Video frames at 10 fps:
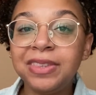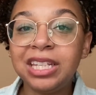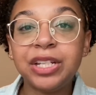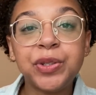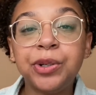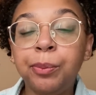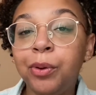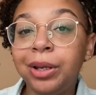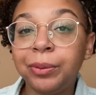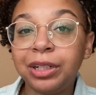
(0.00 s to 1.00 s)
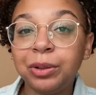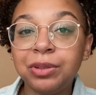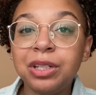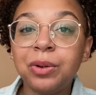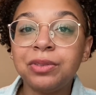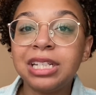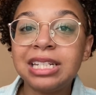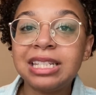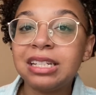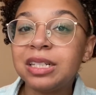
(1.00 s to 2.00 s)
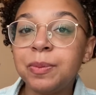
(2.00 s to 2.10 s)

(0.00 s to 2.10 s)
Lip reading: get to a point where I only own like 6